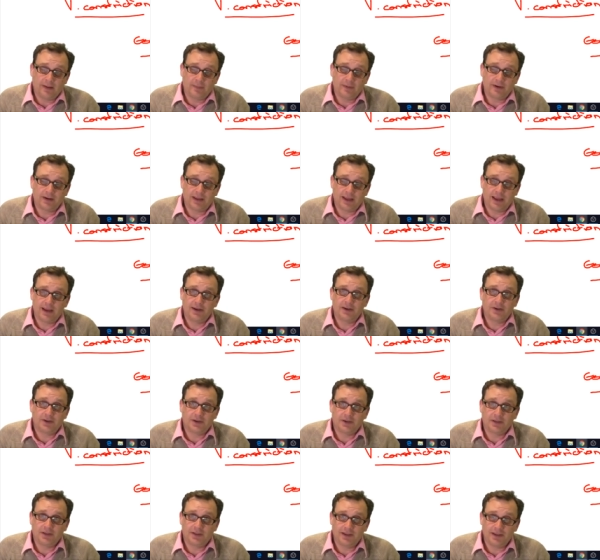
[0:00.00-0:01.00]
Um, and
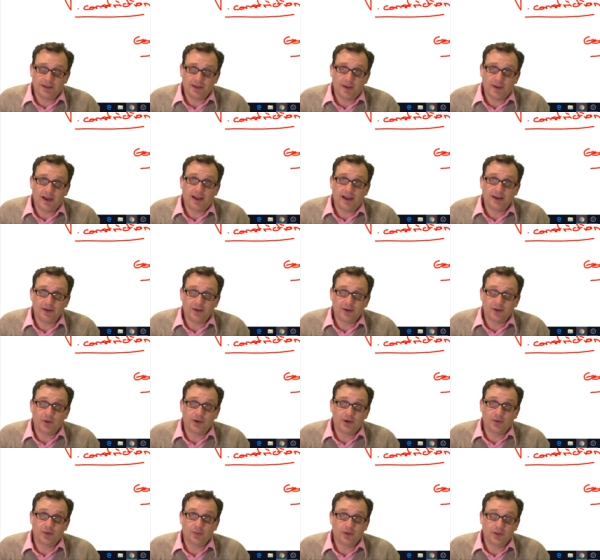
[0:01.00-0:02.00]
again, you can think
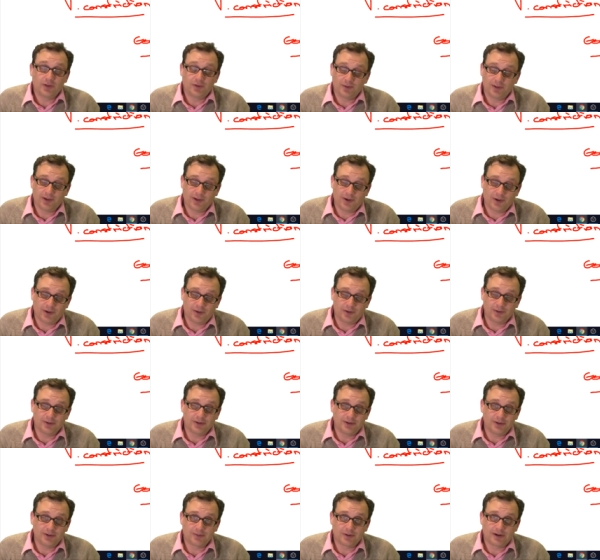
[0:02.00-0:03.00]
about you know when you're really really
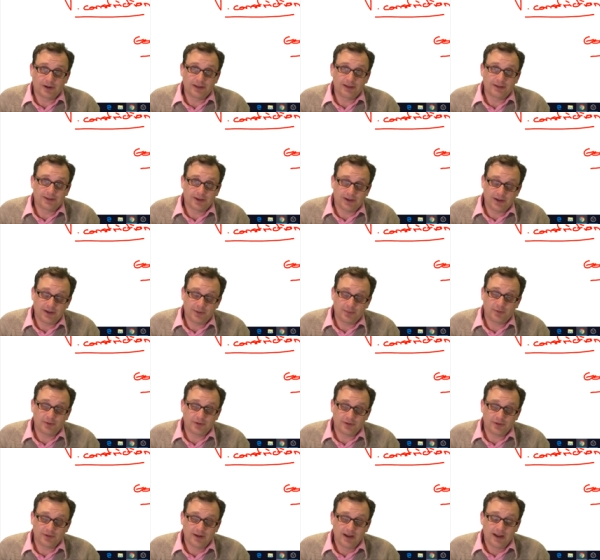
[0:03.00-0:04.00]
cold and you run
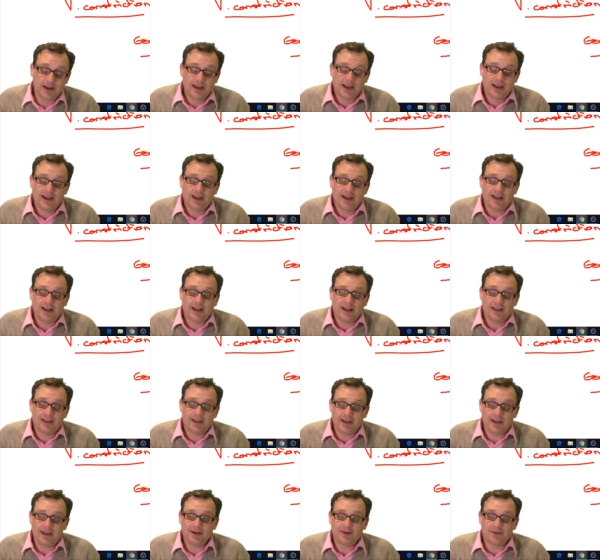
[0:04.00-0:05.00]
inside to put on
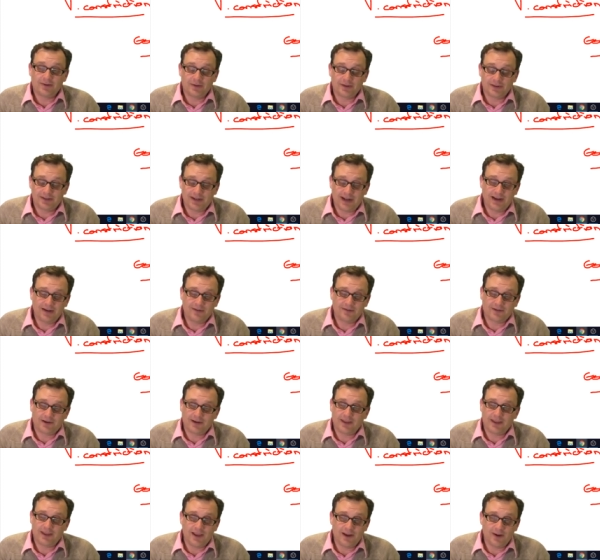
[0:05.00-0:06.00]
uh, the heater and
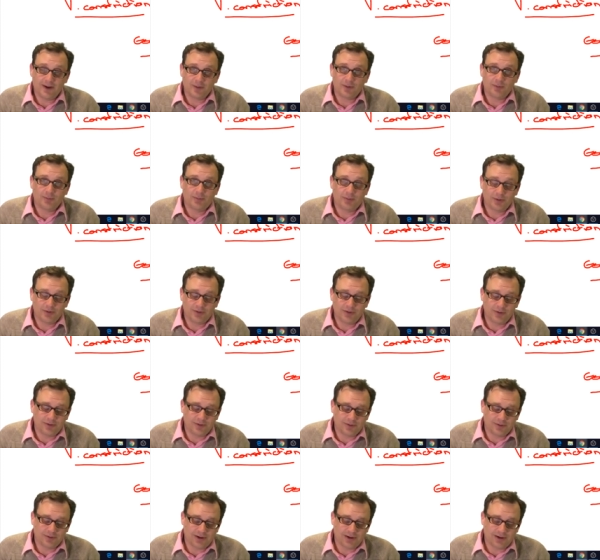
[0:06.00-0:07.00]
stand in front of the heater and
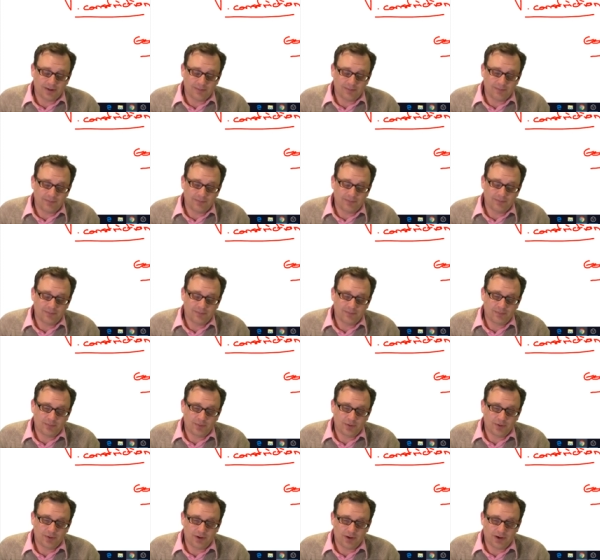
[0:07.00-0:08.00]
put your um,
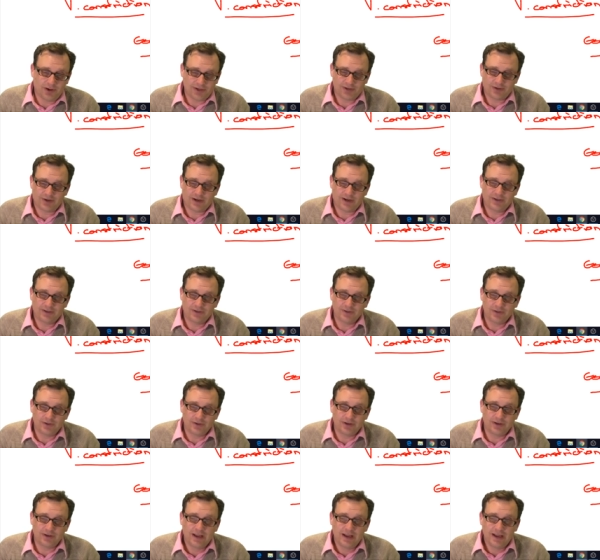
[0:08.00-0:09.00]
put a nice
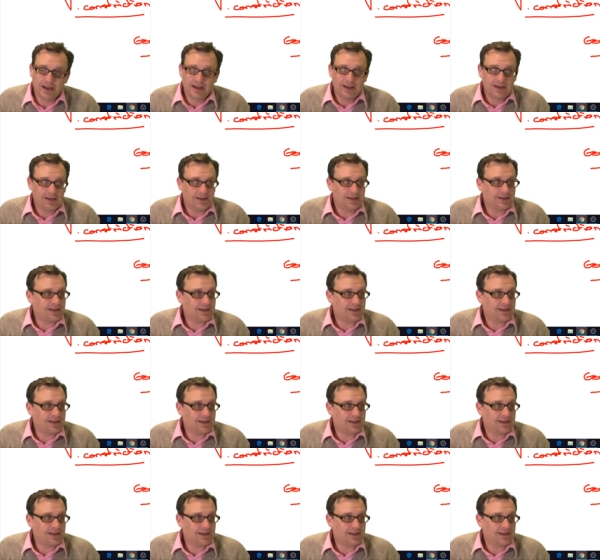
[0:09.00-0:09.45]
tracksuit on.